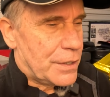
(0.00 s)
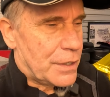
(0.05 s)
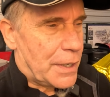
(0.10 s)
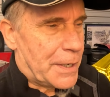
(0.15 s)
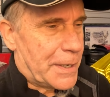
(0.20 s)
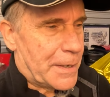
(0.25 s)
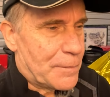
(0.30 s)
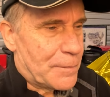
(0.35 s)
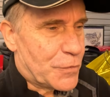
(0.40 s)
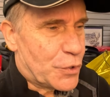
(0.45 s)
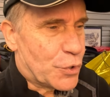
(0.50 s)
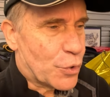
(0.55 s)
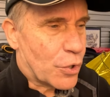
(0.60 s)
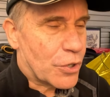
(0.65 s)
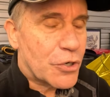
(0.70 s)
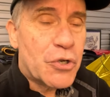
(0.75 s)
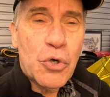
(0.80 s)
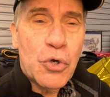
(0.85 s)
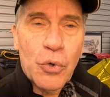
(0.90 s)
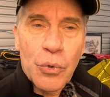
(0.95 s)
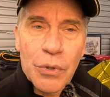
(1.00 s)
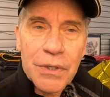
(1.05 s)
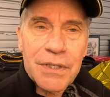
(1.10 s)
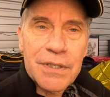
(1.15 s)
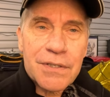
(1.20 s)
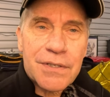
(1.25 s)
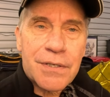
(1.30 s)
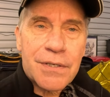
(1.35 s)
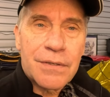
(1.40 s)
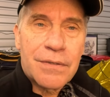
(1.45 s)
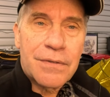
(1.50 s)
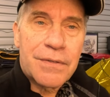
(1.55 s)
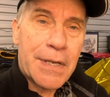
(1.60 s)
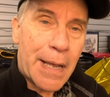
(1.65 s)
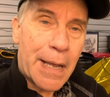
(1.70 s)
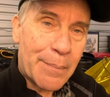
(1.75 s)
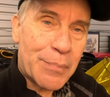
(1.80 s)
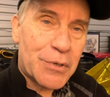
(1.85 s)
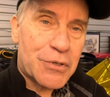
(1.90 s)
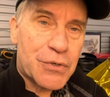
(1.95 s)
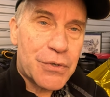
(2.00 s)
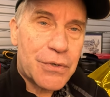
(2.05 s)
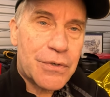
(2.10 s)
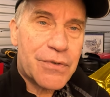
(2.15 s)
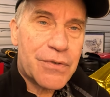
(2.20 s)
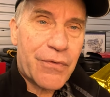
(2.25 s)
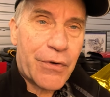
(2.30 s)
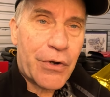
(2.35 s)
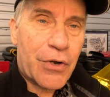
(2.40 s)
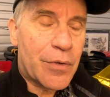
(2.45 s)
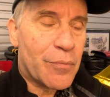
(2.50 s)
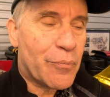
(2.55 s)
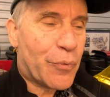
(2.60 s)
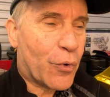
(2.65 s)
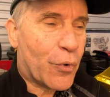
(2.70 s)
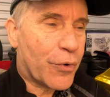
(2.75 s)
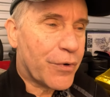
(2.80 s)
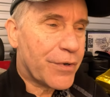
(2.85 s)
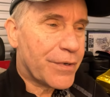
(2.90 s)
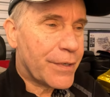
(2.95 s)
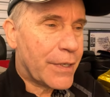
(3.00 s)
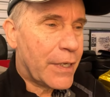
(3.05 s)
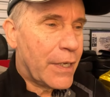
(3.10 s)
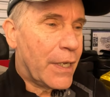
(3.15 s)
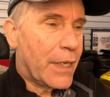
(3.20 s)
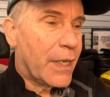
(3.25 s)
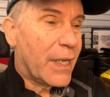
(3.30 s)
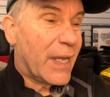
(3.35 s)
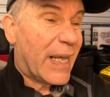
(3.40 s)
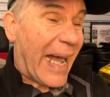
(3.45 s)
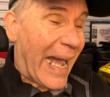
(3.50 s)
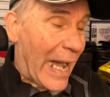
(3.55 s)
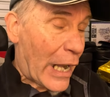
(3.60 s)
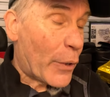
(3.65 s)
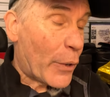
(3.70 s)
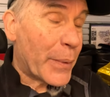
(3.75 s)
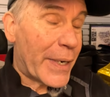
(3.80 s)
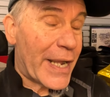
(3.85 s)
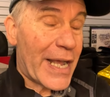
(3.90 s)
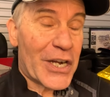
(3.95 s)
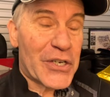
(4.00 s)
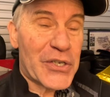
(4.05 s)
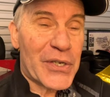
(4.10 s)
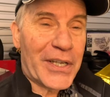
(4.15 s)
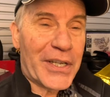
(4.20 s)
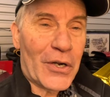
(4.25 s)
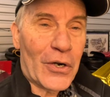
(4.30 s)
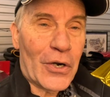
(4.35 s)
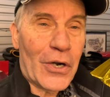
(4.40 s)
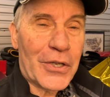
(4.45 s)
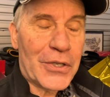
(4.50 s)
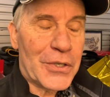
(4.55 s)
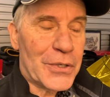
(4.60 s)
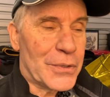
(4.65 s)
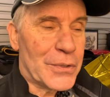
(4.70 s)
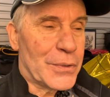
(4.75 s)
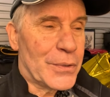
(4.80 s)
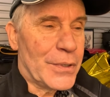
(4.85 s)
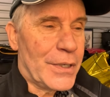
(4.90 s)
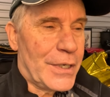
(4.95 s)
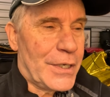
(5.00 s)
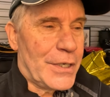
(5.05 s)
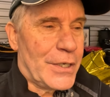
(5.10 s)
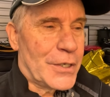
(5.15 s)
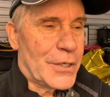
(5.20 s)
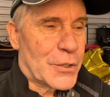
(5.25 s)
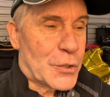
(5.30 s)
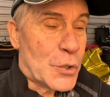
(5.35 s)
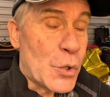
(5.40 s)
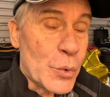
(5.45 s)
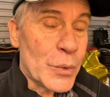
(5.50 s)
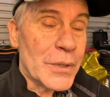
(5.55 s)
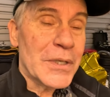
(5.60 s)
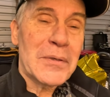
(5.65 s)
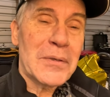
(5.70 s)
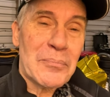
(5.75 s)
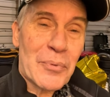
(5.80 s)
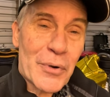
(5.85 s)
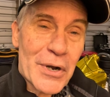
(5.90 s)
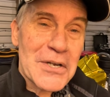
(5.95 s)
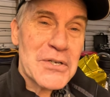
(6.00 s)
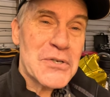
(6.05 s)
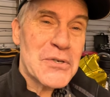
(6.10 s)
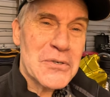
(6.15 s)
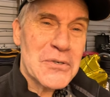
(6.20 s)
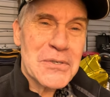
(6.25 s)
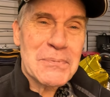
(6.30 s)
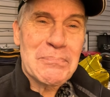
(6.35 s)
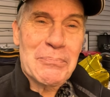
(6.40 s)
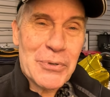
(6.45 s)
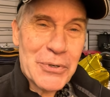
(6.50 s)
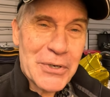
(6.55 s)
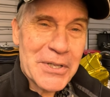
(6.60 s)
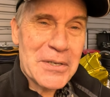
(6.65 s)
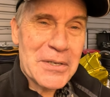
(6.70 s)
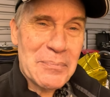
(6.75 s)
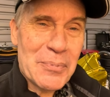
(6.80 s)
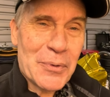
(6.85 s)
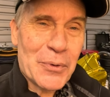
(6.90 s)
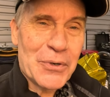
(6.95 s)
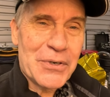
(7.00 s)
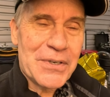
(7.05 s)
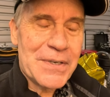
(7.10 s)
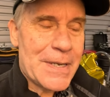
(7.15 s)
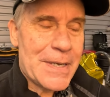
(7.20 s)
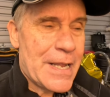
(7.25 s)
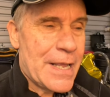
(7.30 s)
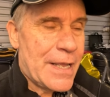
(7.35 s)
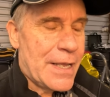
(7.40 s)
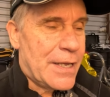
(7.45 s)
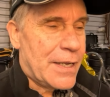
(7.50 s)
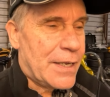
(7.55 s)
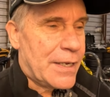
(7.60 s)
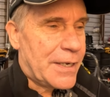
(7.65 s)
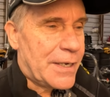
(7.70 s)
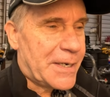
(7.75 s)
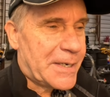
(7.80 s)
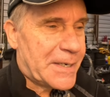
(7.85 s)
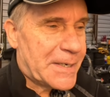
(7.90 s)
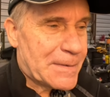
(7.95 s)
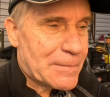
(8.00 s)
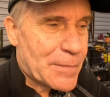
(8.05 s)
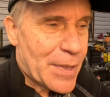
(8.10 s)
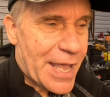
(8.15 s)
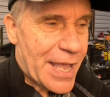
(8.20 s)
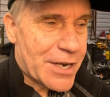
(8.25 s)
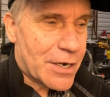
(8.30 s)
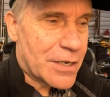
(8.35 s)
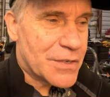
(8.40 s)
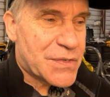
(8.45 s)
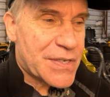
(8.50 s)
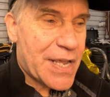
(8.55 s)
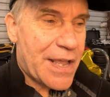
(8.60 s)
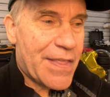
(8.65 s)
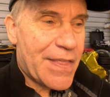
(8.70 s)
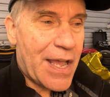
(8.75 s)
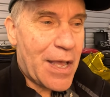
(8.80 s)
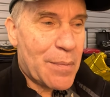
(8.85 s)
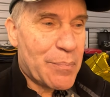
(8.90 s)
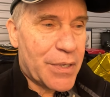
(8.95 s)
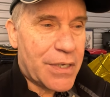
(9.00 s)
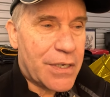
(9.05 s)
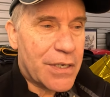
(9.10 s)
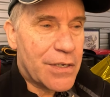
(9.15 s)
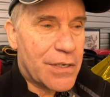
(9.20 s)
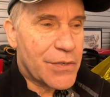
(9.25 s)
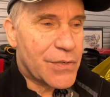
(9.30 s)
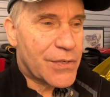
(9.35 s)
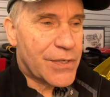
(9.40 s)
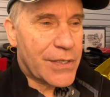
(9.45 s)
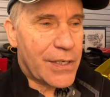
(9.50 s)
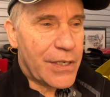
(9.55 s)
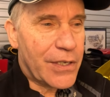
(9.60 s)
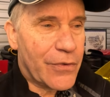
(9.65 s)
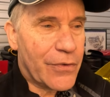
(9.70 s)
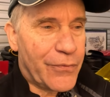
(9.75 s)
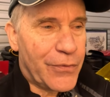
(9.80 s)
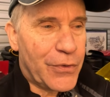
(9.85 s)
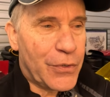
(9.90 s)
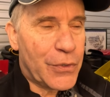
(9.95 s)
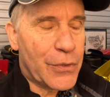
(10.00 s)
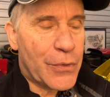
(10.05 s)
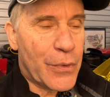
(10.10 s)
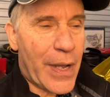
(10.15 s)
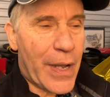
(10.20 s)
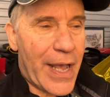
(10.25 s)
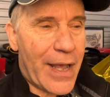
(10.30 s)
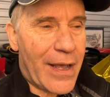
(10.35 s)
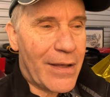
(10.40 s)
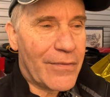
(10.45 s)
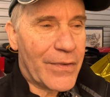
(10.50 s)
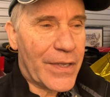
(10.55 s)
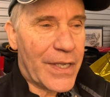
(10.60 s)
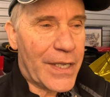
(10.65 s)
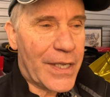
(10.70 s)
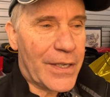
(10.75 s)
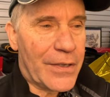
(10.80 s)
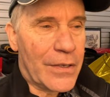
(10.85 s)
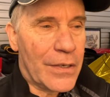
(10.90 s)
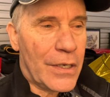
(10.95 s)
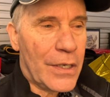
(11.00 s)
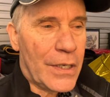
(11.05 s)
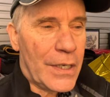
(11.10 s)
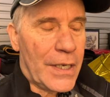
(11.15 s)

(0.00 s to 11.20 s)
Your coolant temperature is very important. I would actually argue coolant pressure is pretty important. And I'll say that because if you have a